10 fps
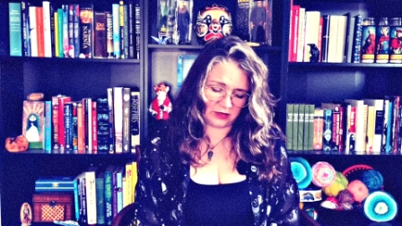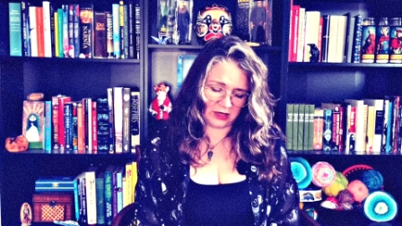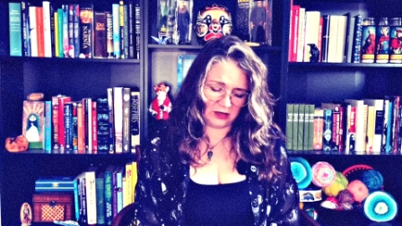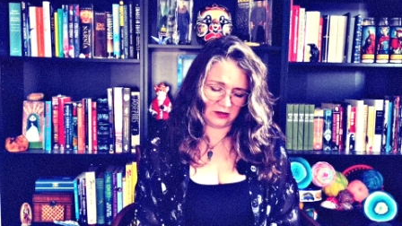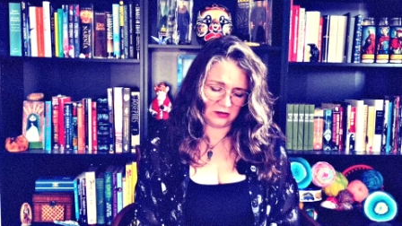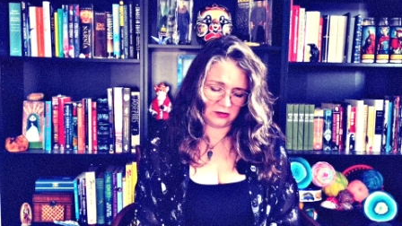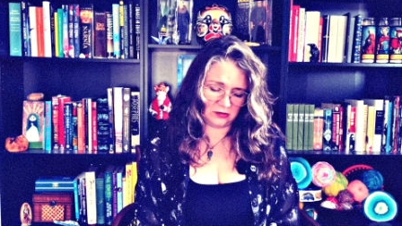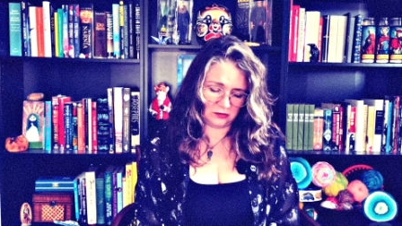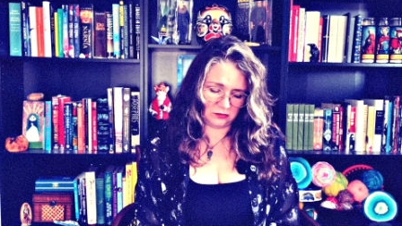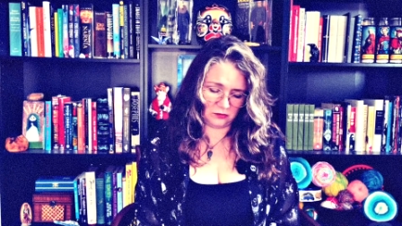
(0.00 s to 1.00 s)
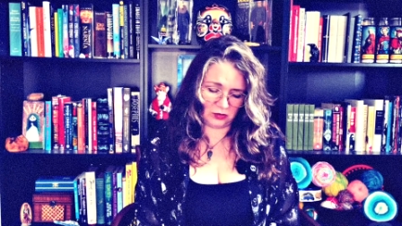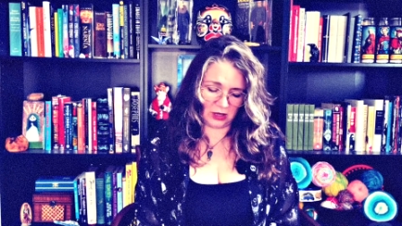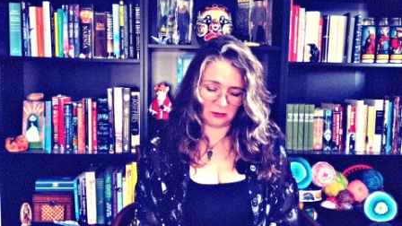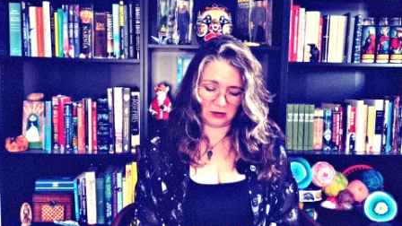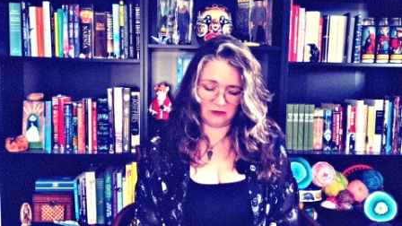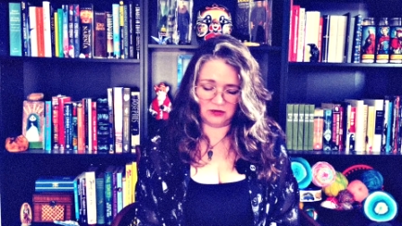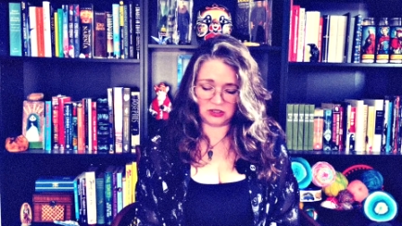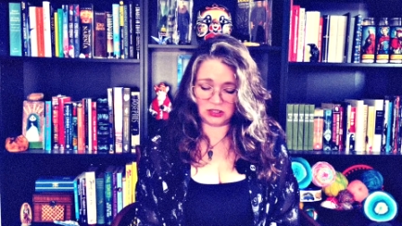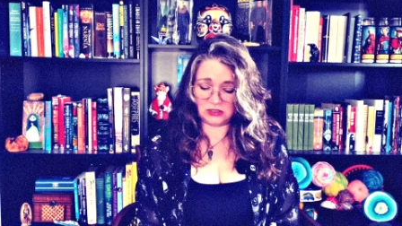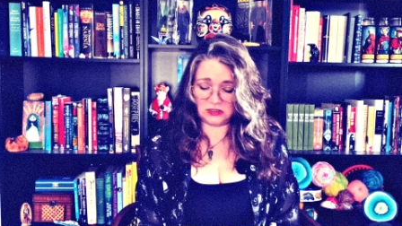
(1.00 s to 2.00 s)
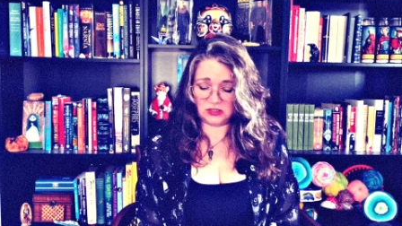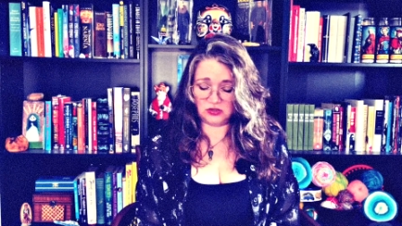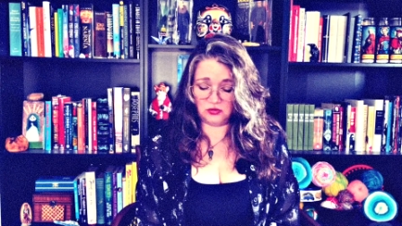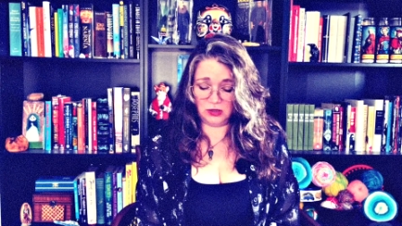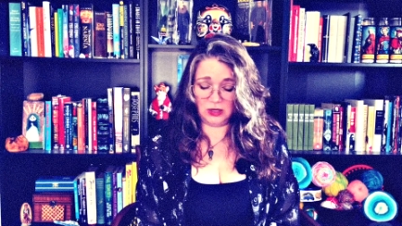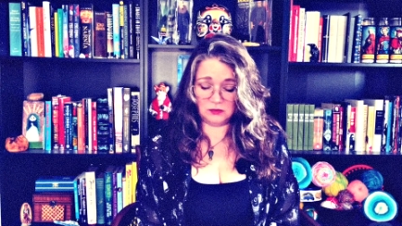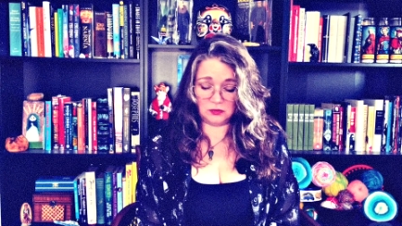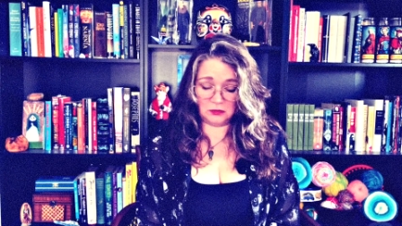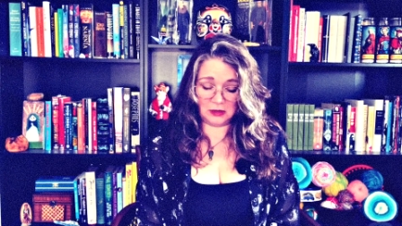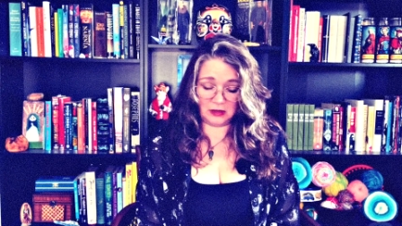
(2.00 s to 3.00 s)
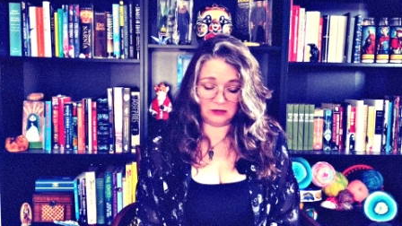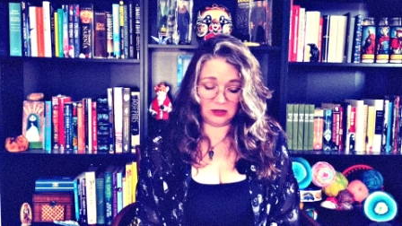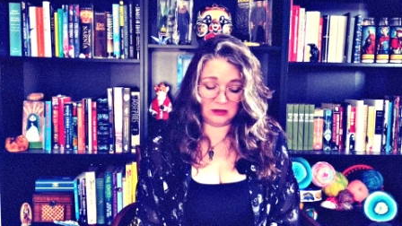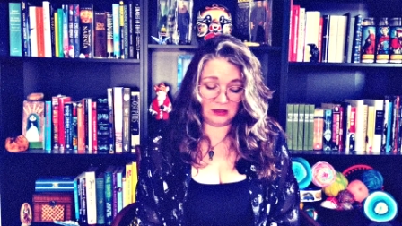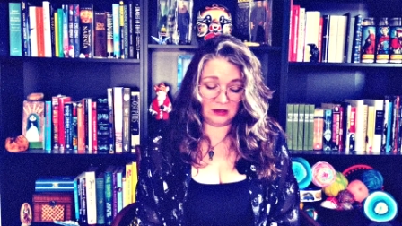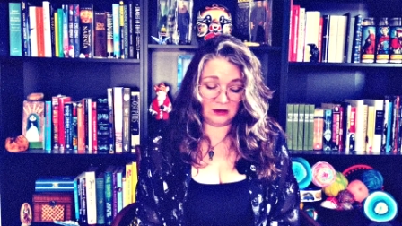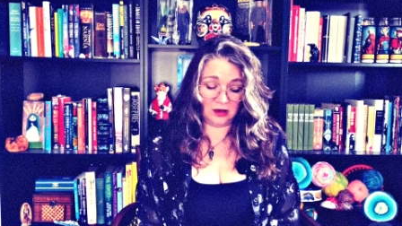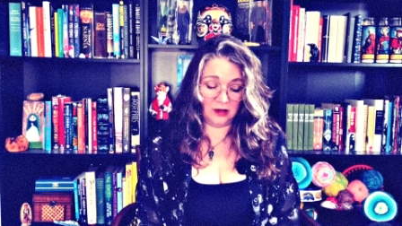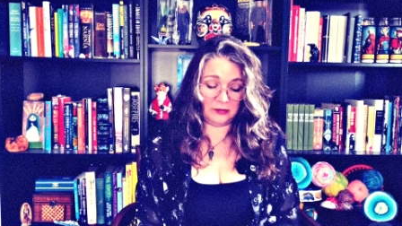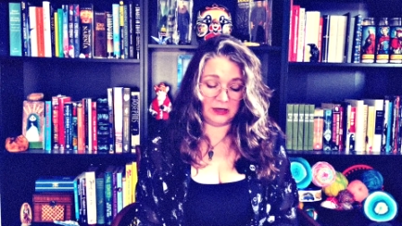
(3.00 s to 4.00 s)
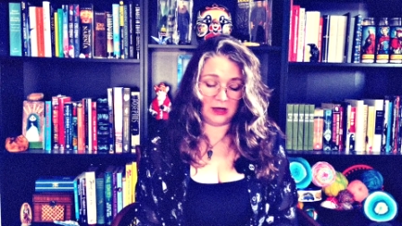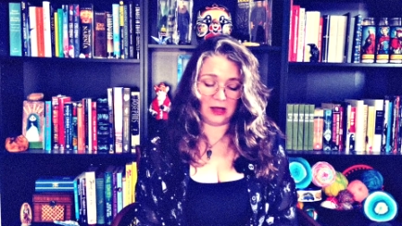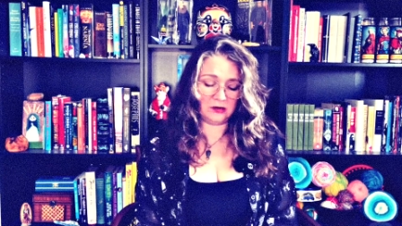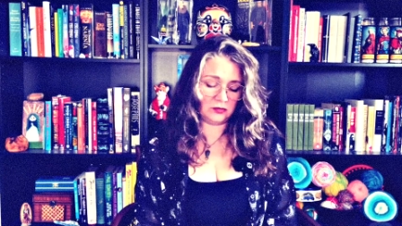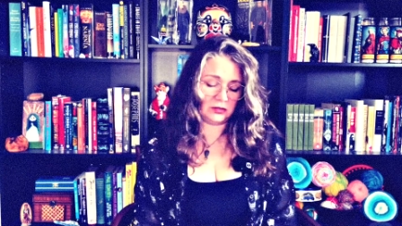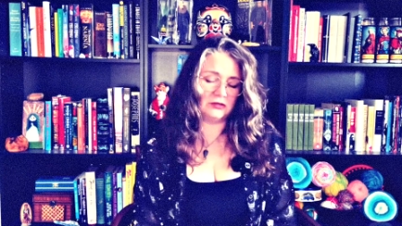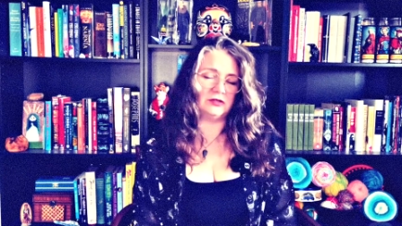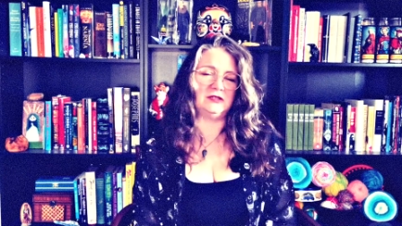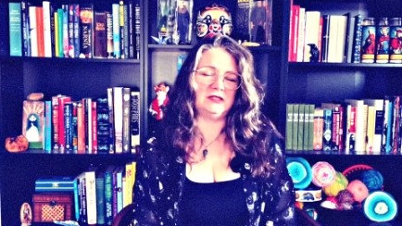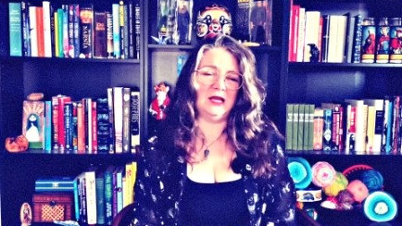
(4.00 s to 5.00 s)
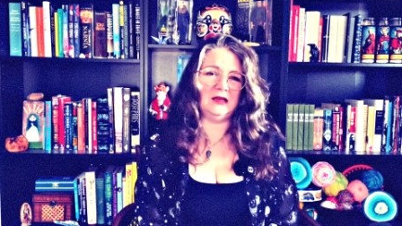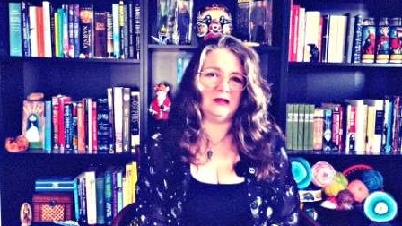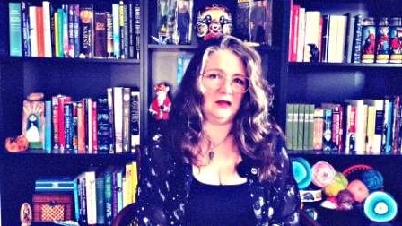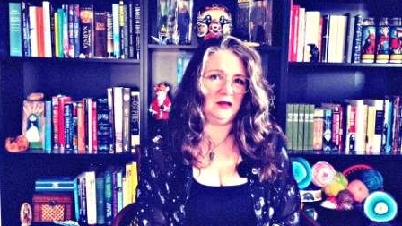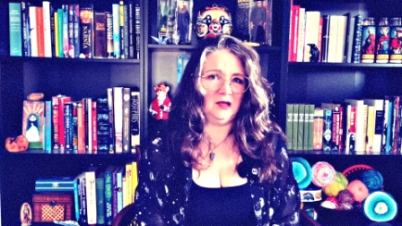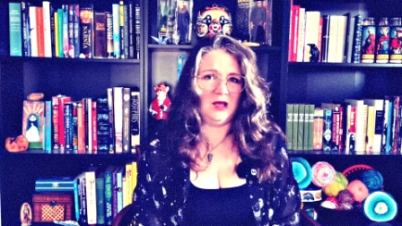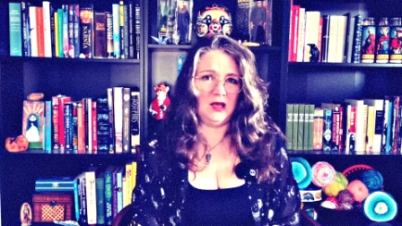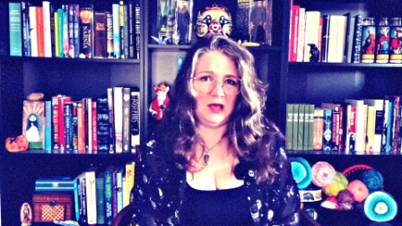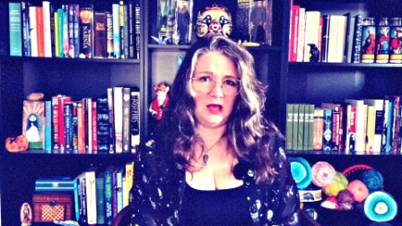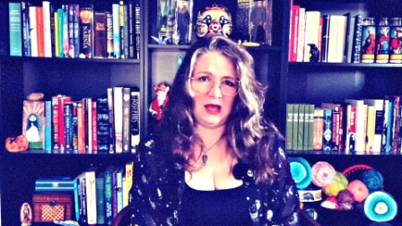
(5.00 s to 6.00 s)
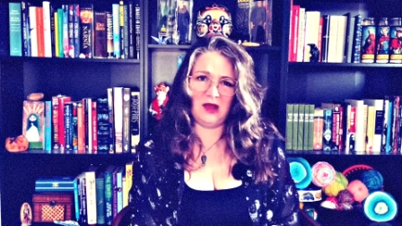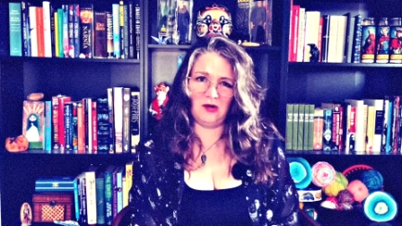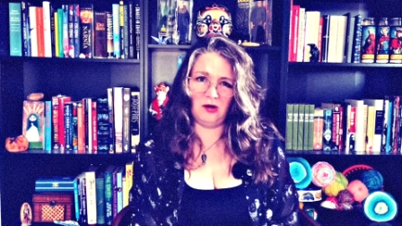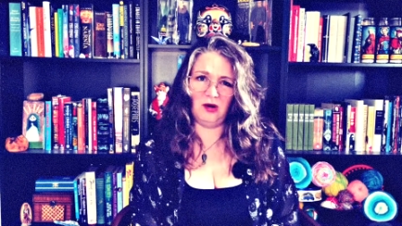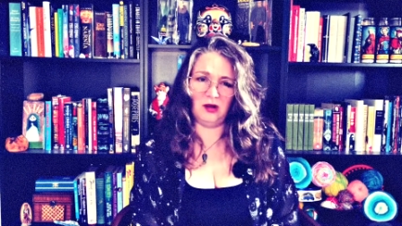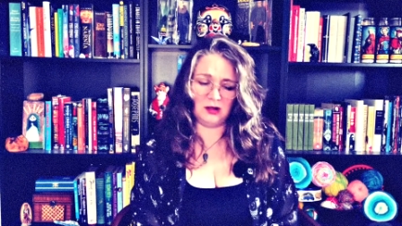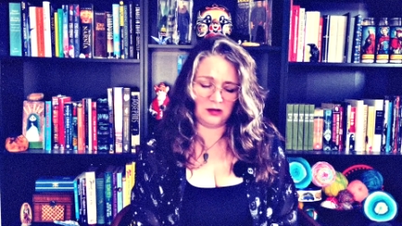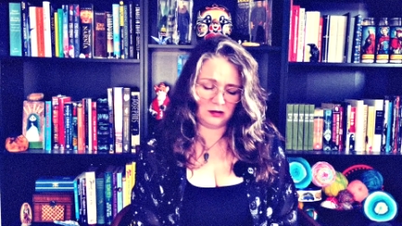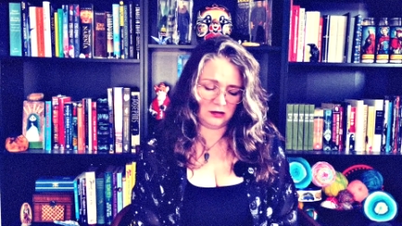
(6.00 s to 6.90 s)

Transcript: Like, without my visions and dreams, we would have nothing in common. I don't understand it at all.